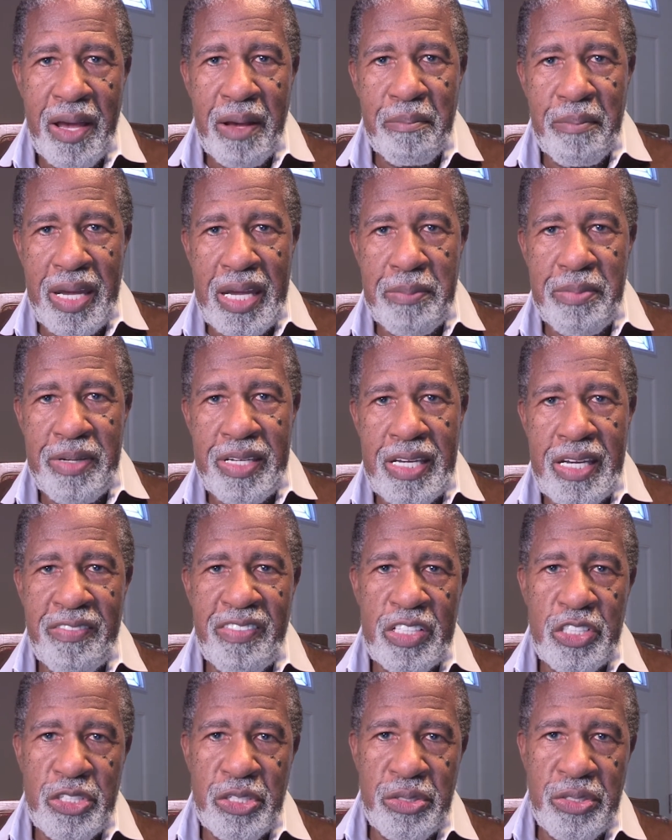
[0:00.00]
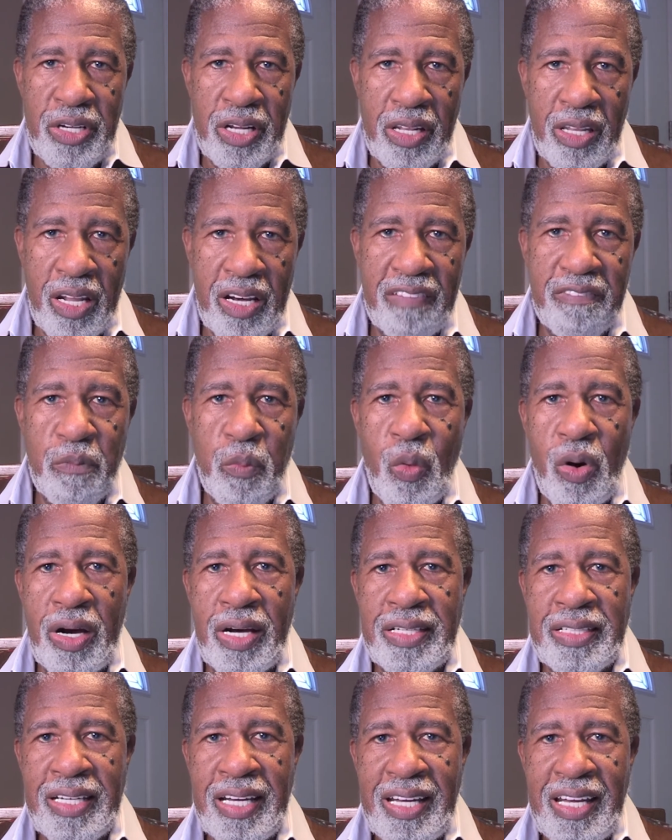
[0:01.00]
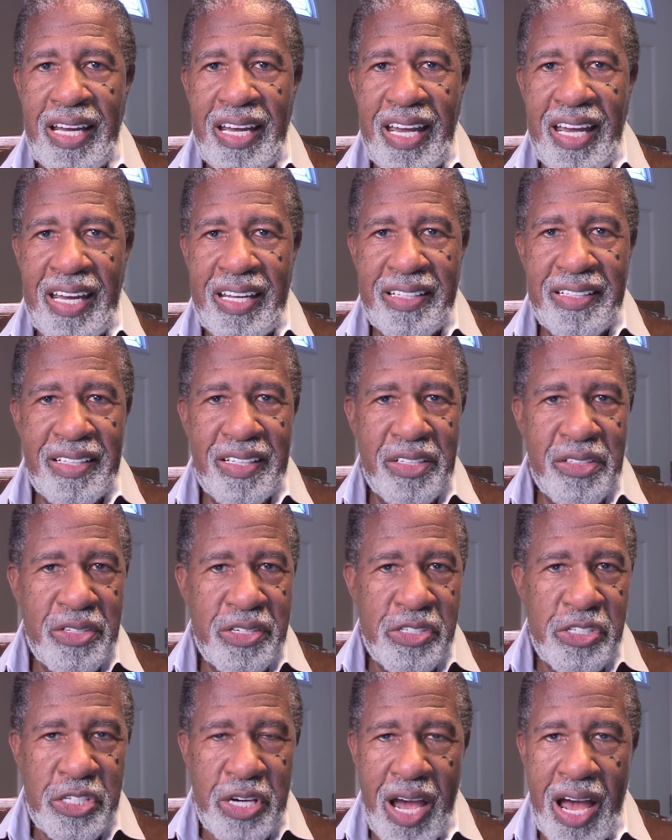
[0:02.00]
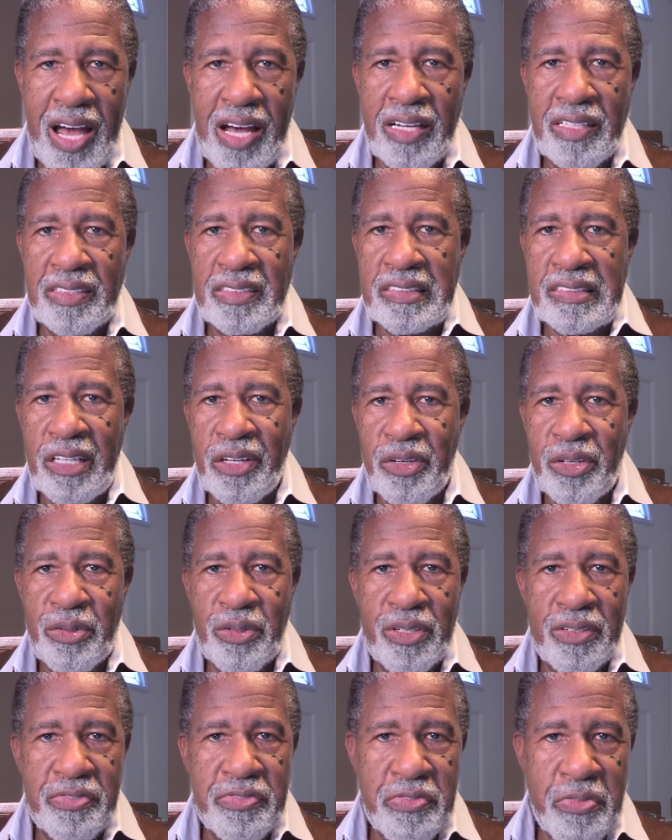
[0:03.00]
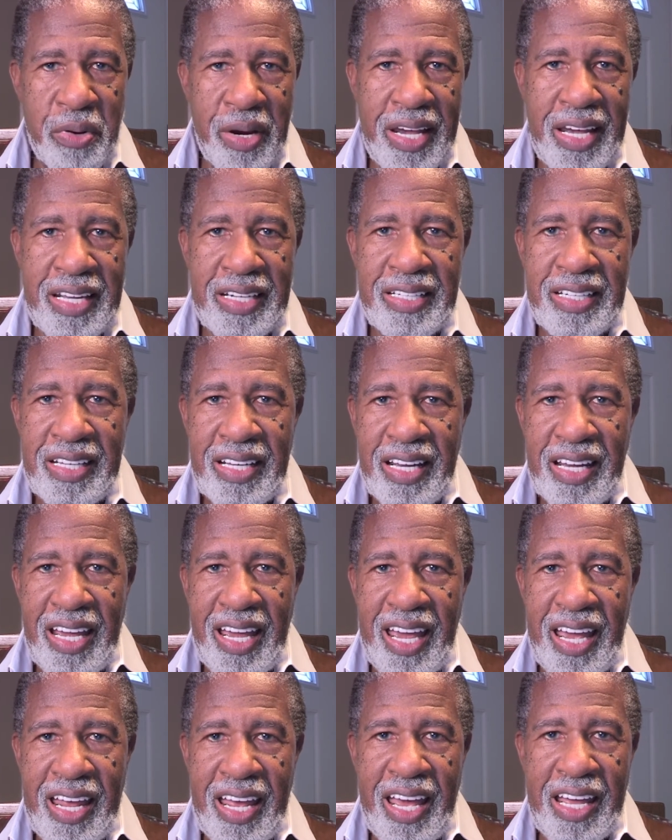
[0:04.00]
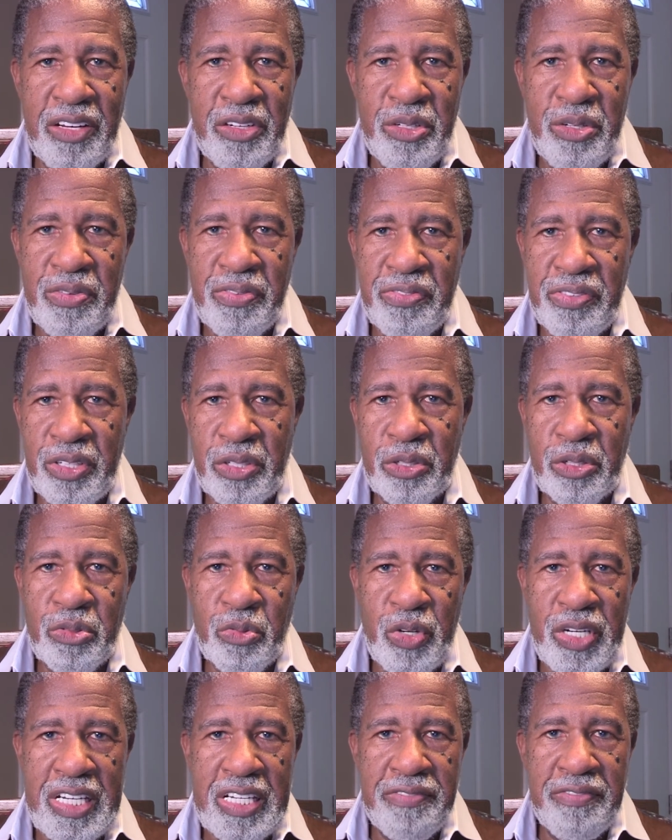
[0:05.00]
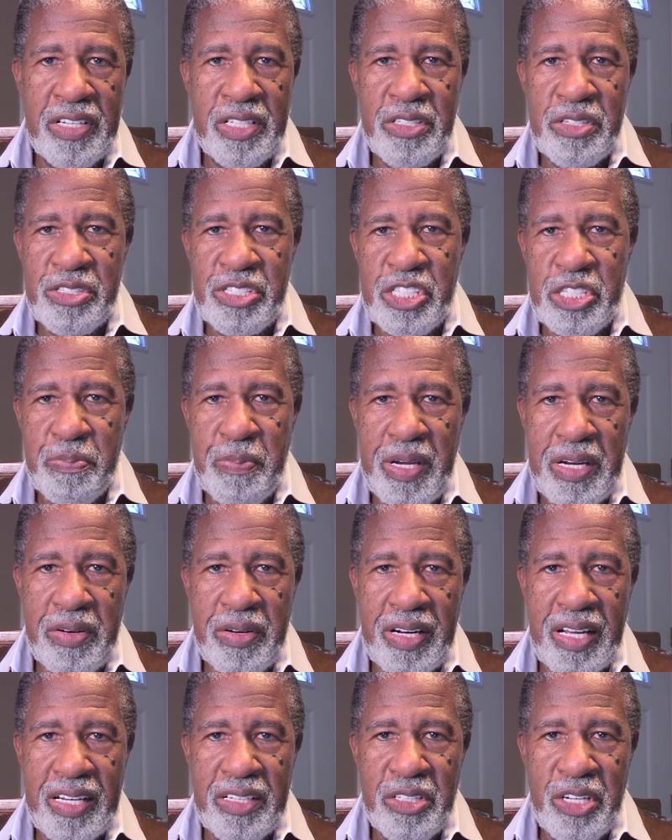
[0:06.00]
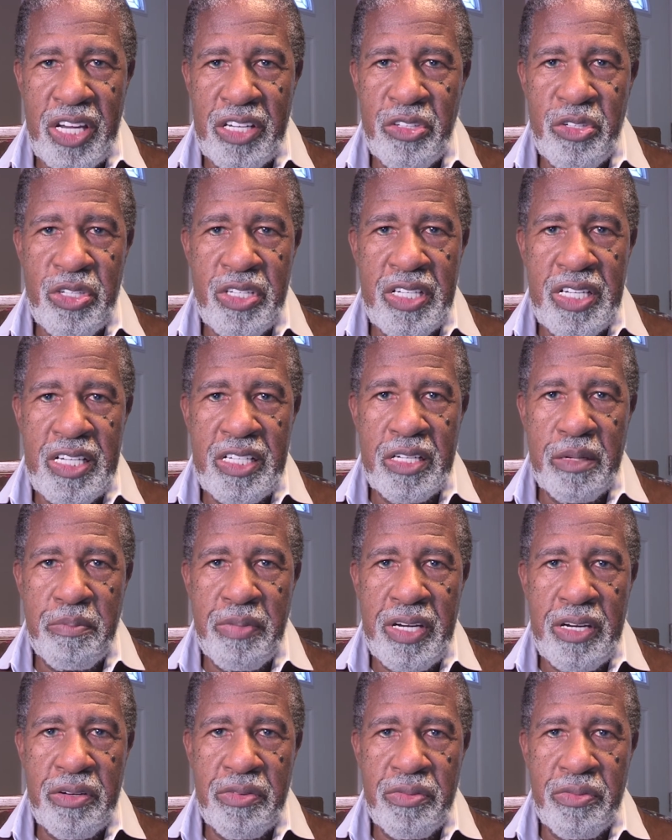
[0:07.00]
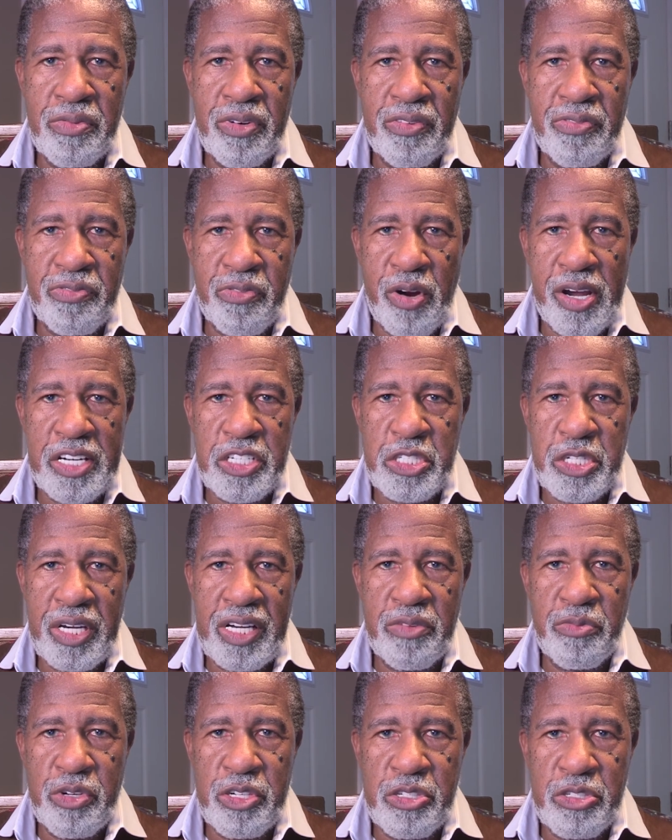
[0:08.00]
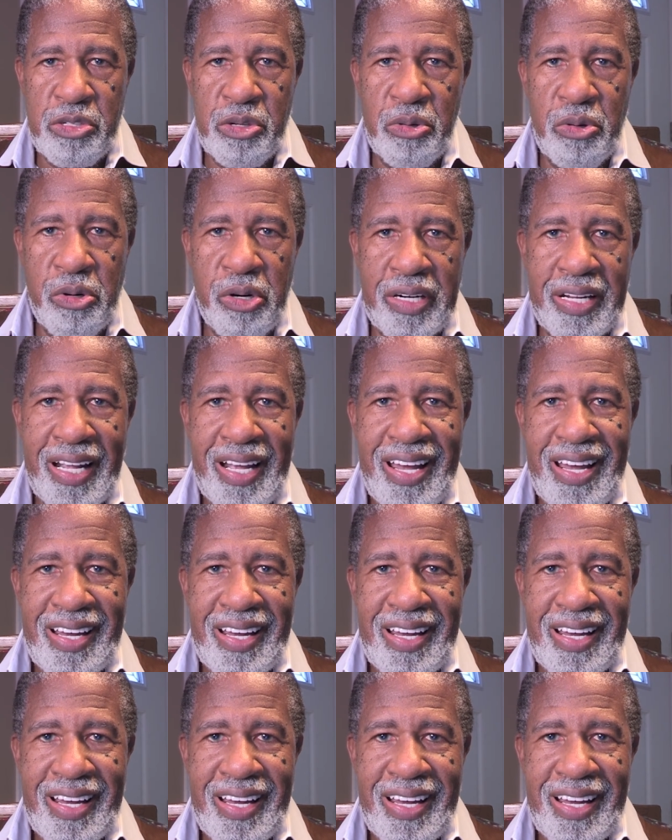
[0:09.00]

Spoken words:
maybe even to your loved one and your child or friend, and you feel grieved in your spirit, and you need to be refreshed and restored.